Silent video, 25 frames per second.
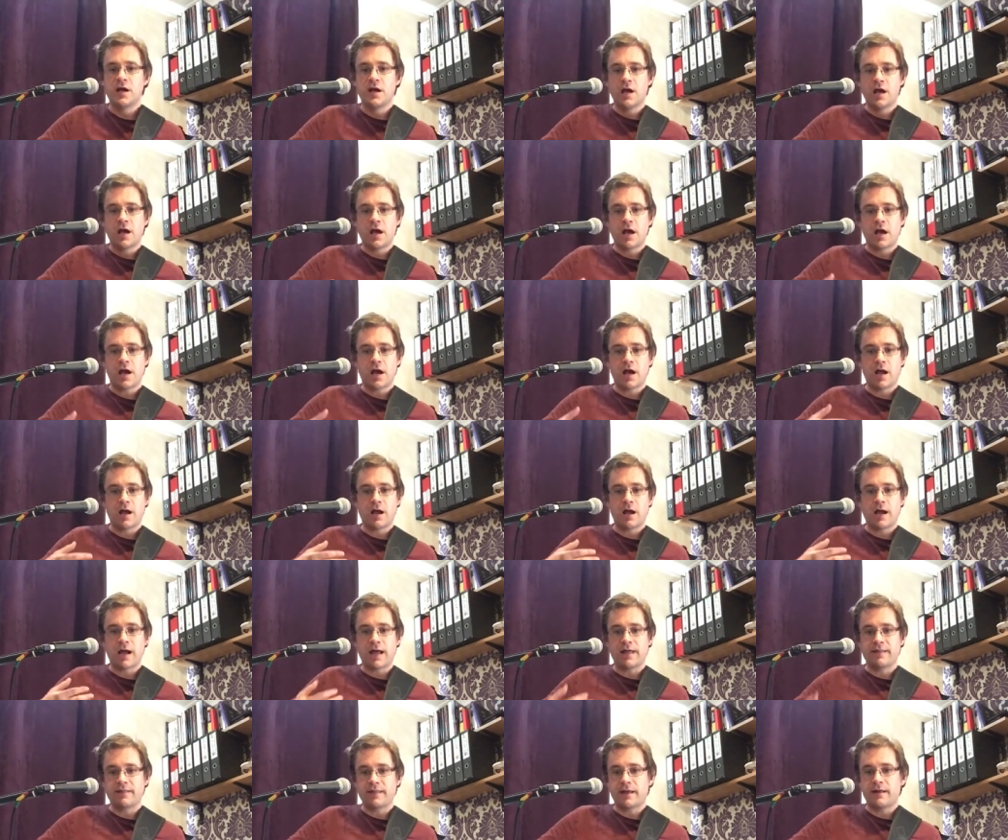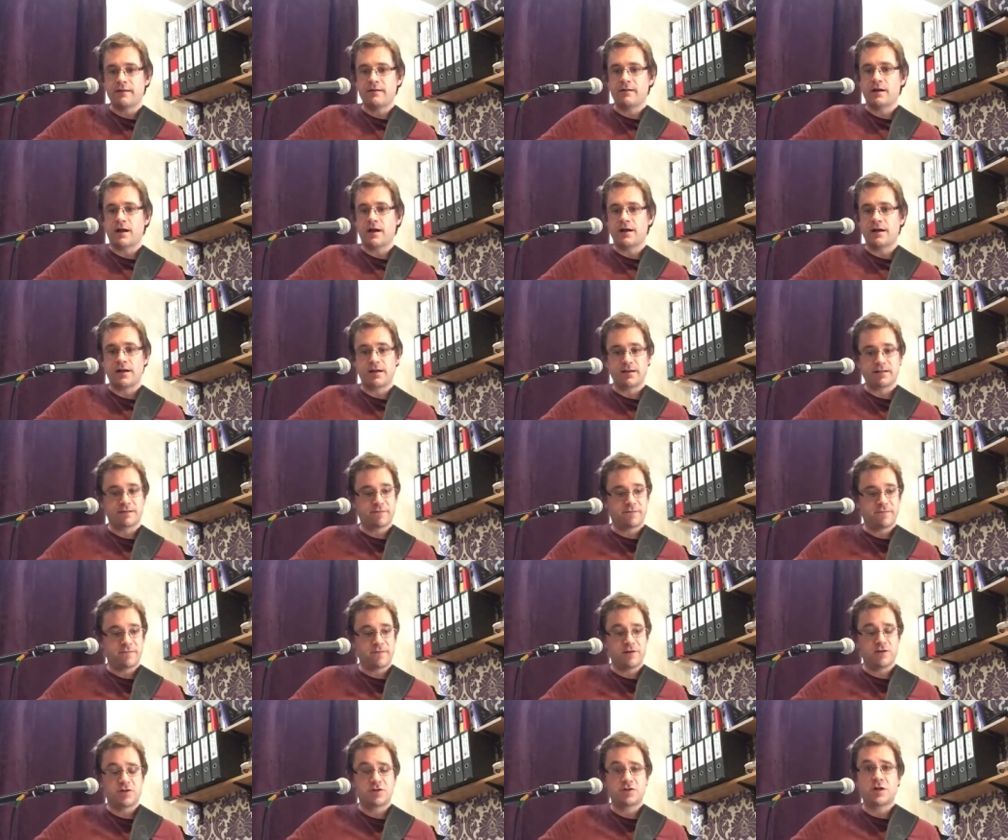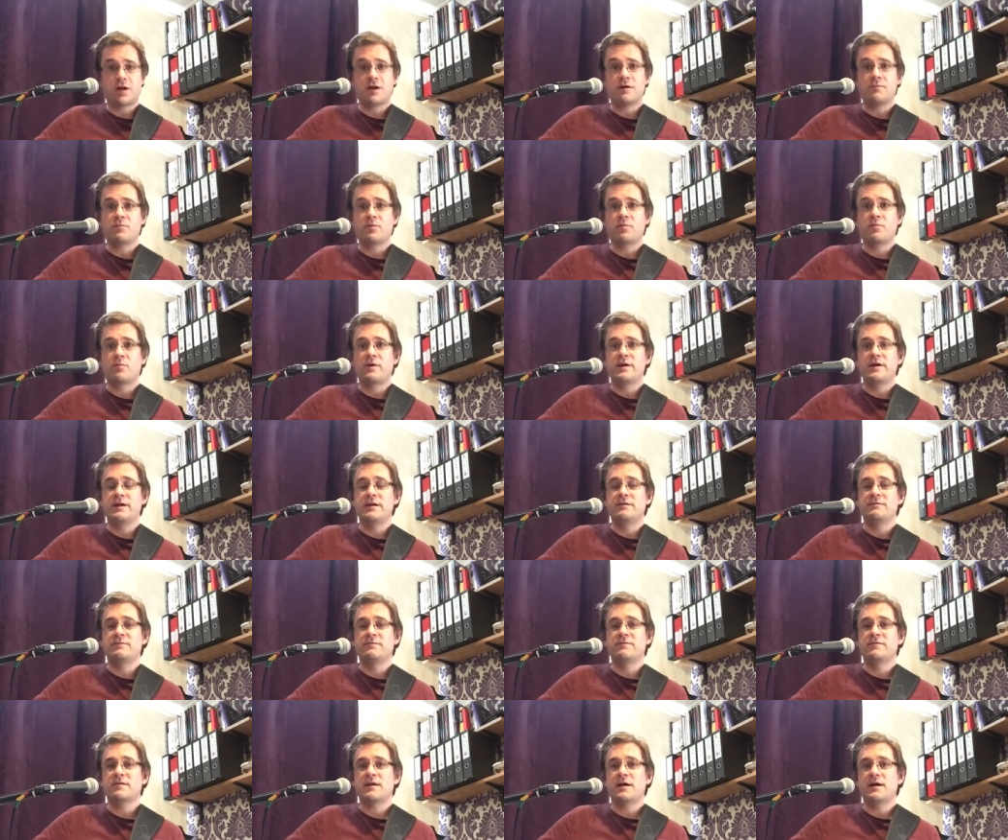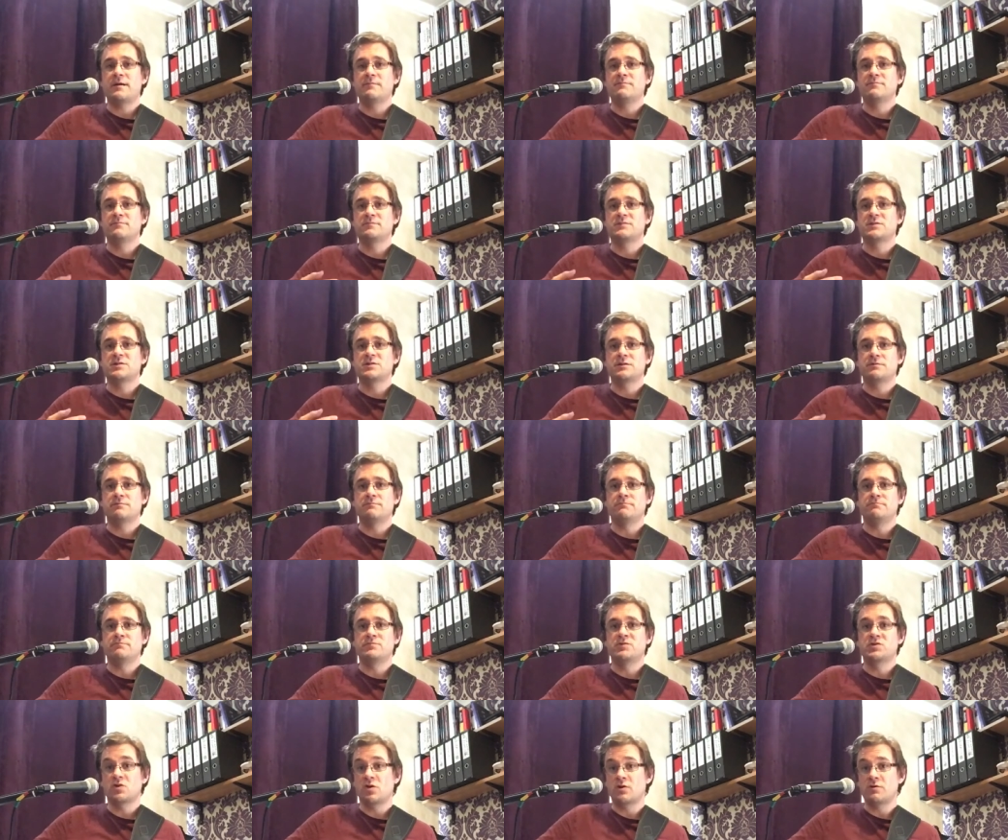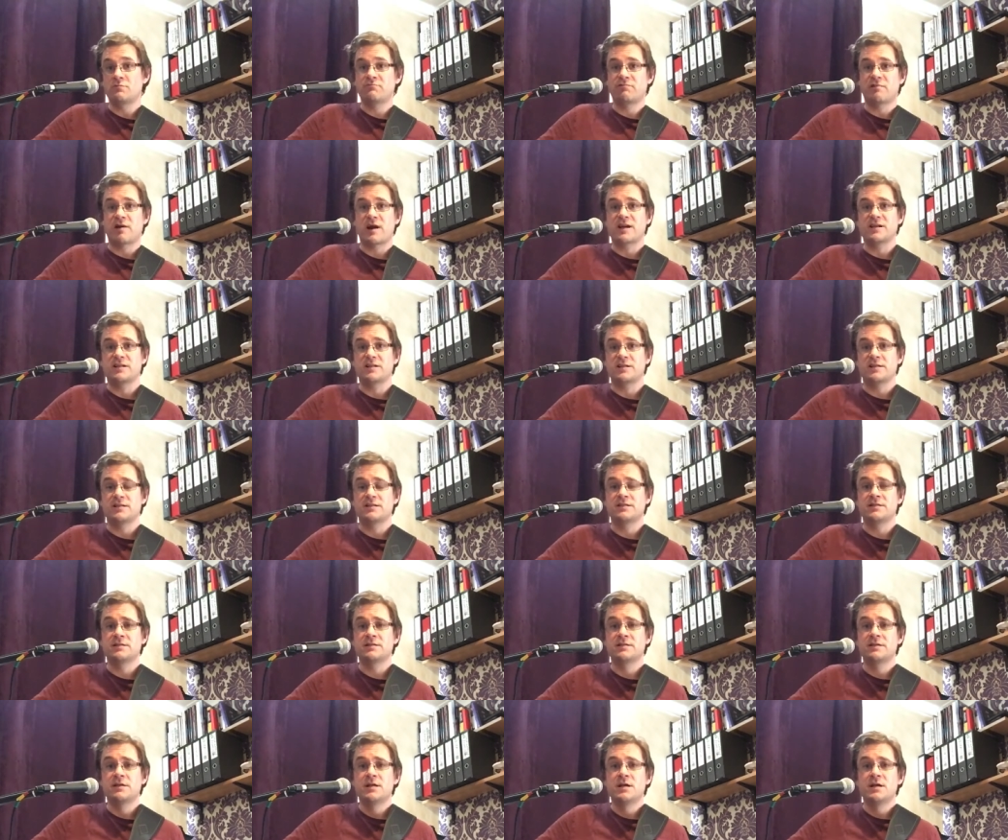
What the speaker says: And then I like to finish up with some song practice.